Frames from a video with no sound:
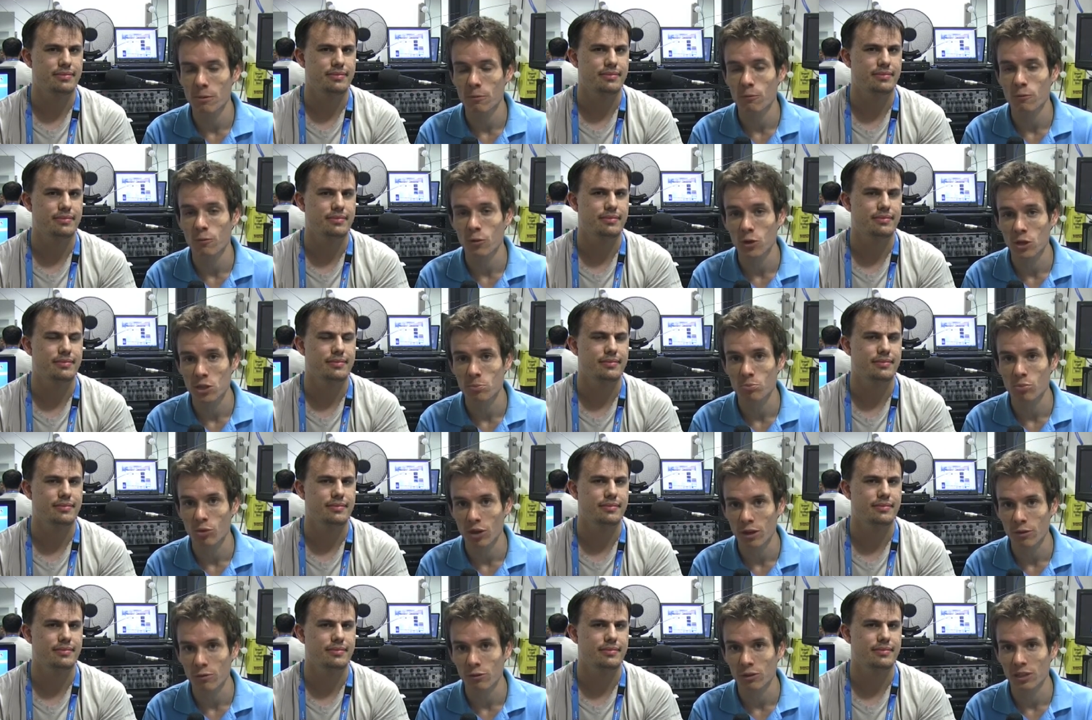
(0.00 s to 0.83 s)
Speaker 1: But
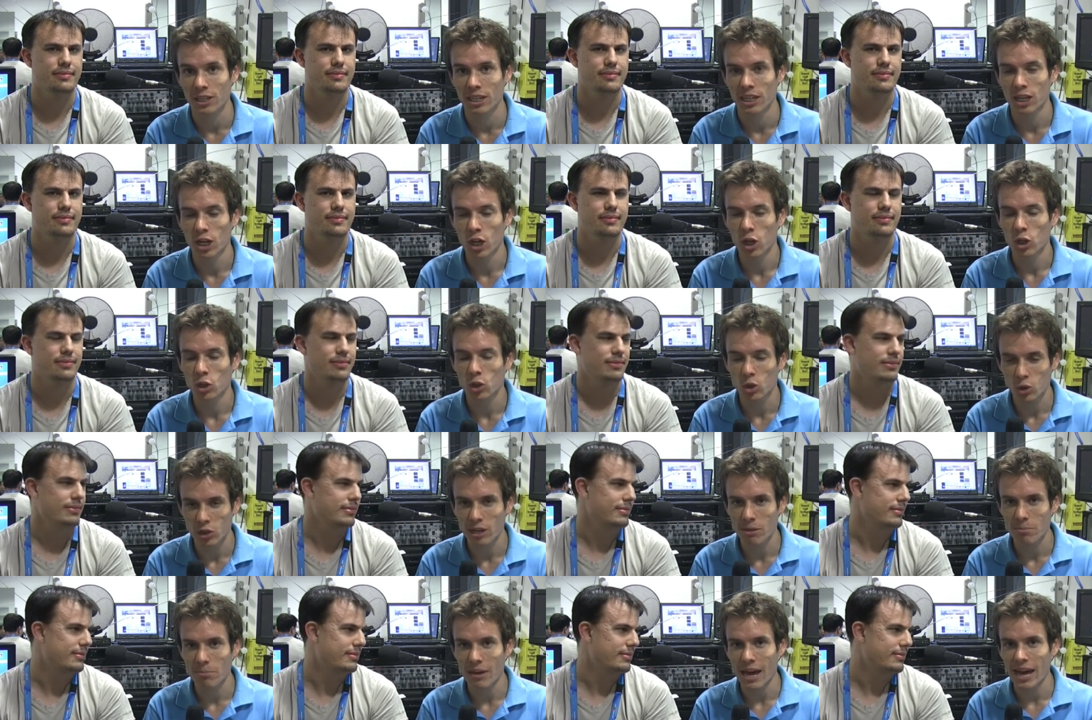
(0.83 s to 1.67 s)
first, briefly
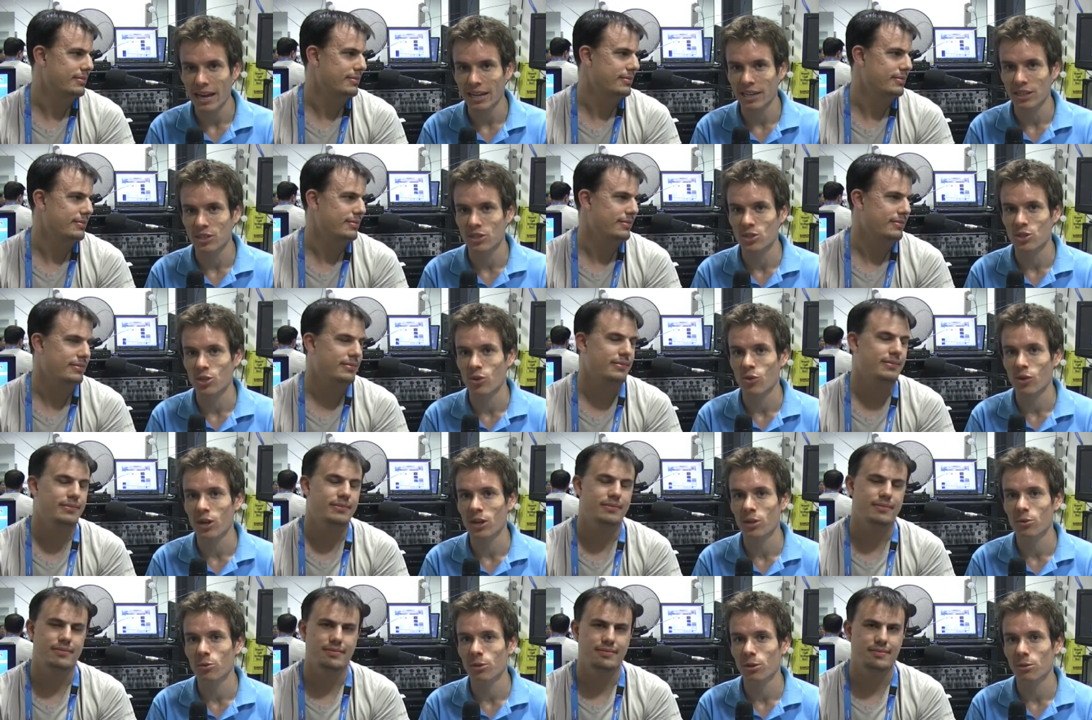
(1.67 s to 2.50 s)
looking back, and
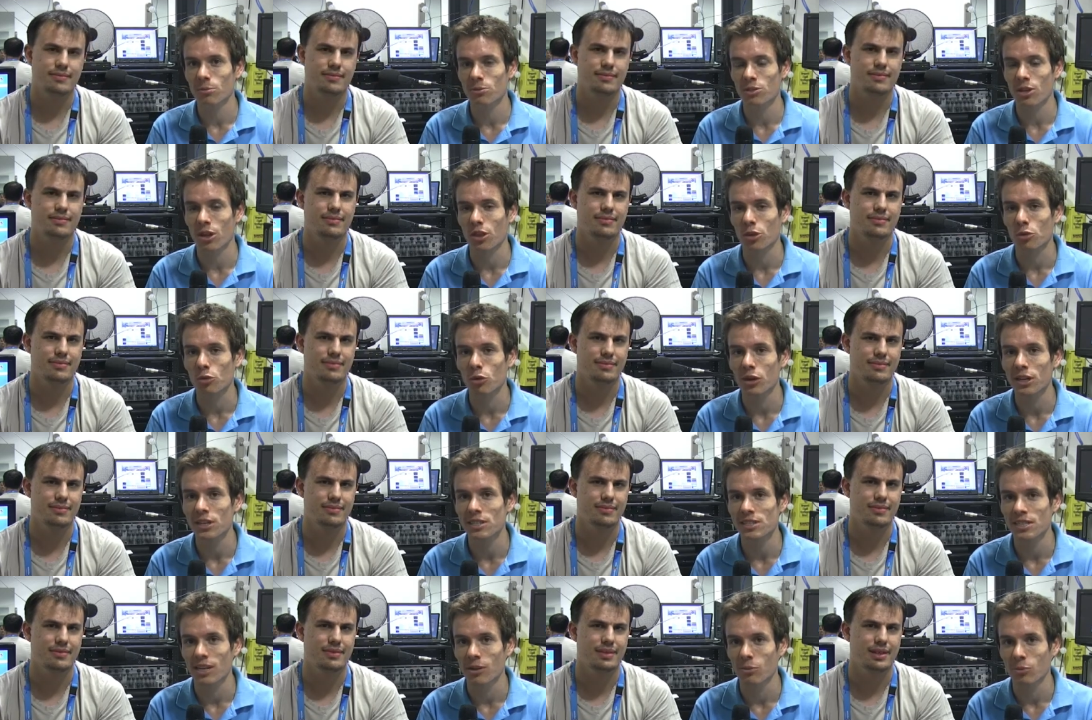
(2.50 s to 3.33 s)
Serena Williams, a
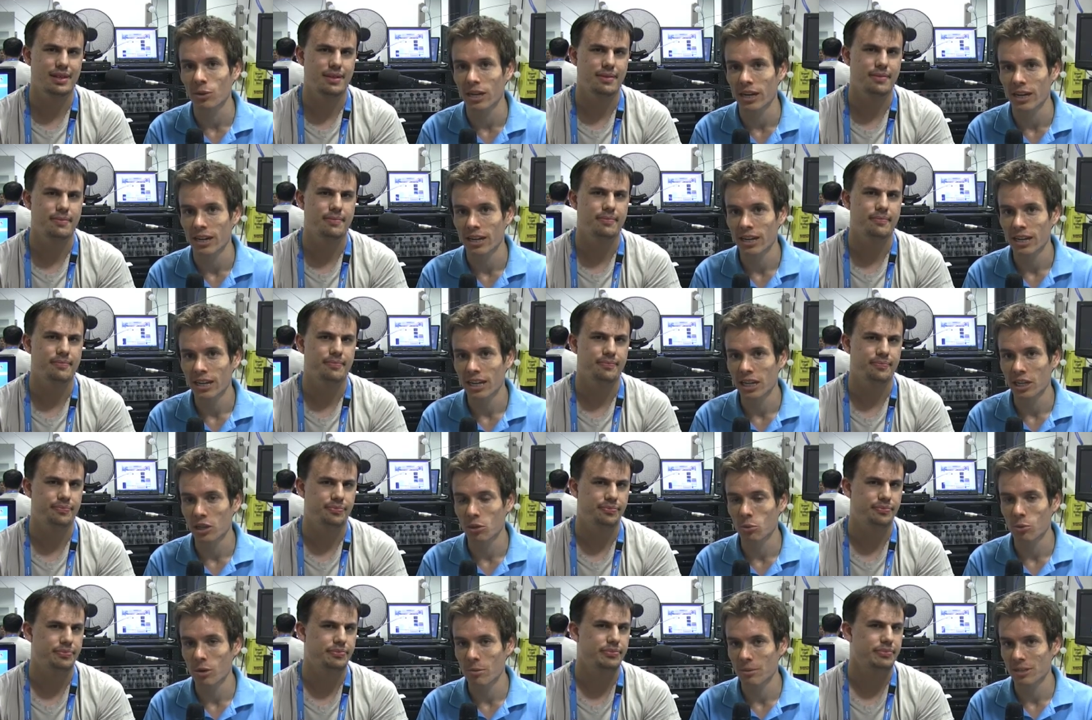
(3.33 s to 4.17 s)
three set winner
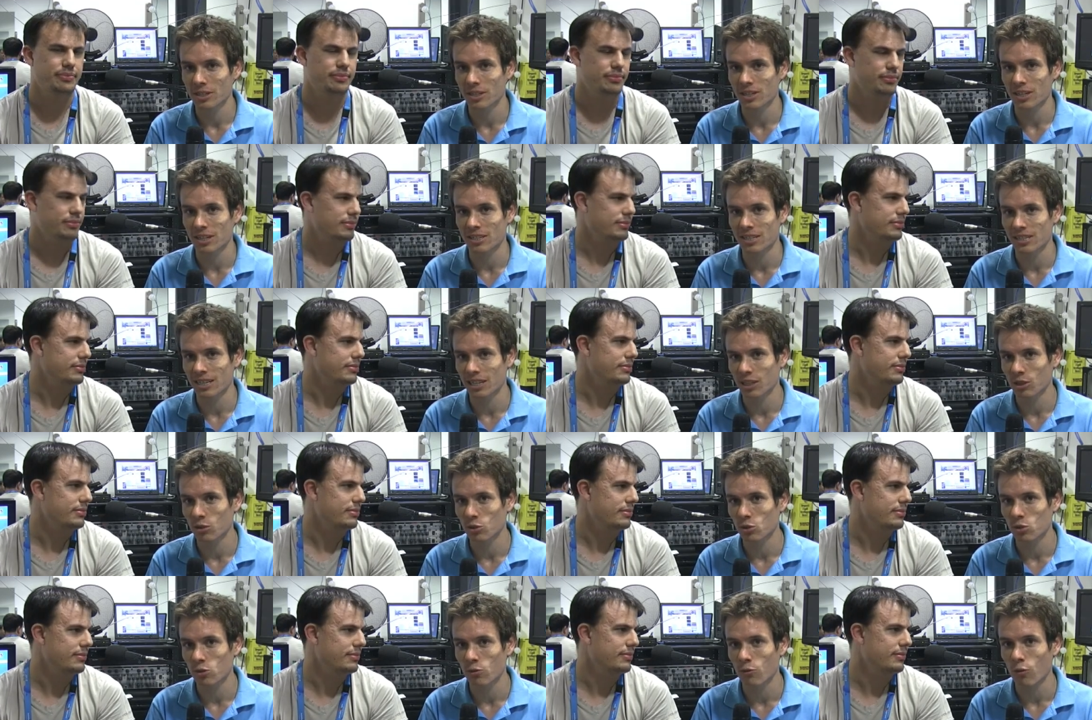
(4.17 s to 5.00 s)
in the women's
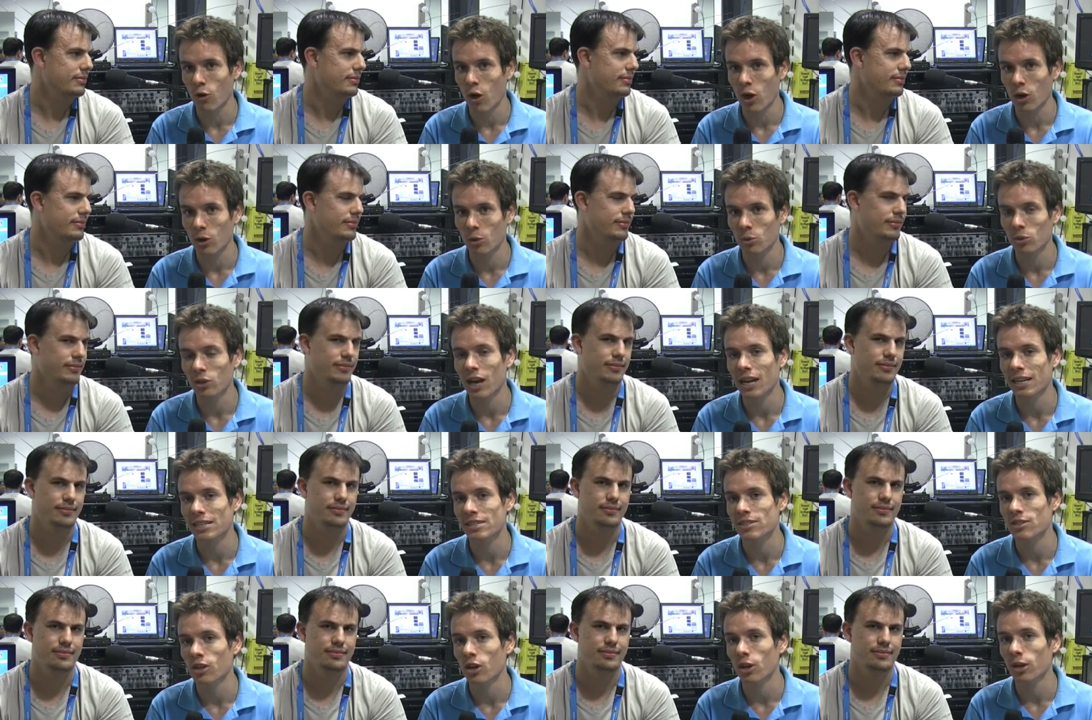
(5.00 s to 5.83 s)
singles final
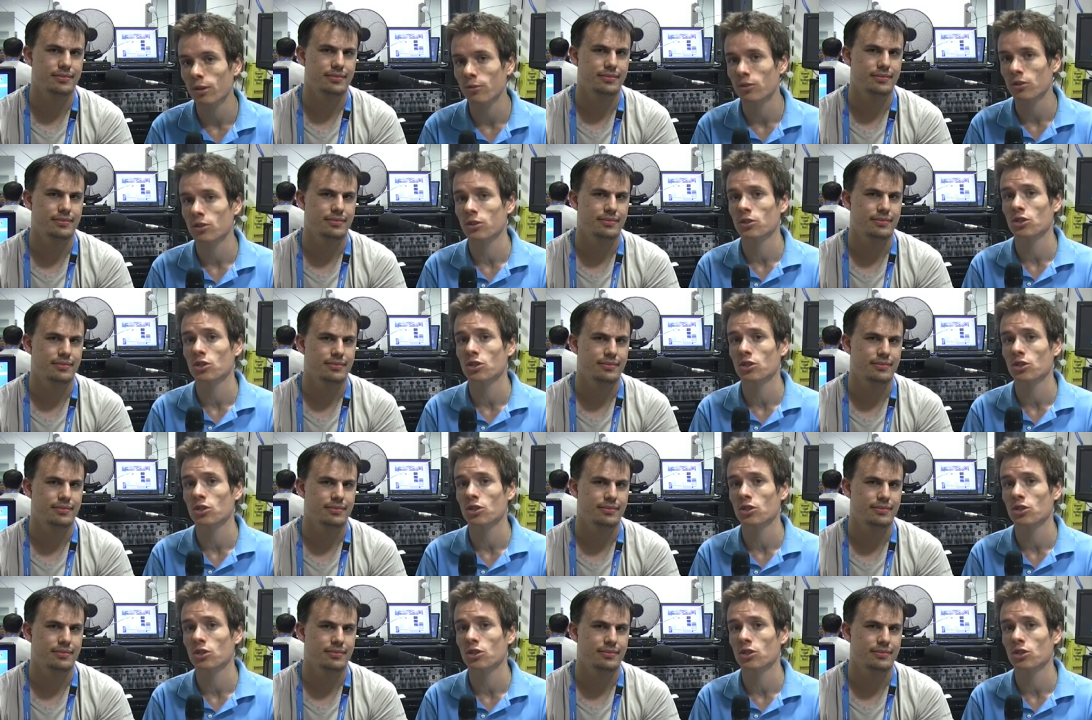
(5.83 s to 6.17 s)
last night over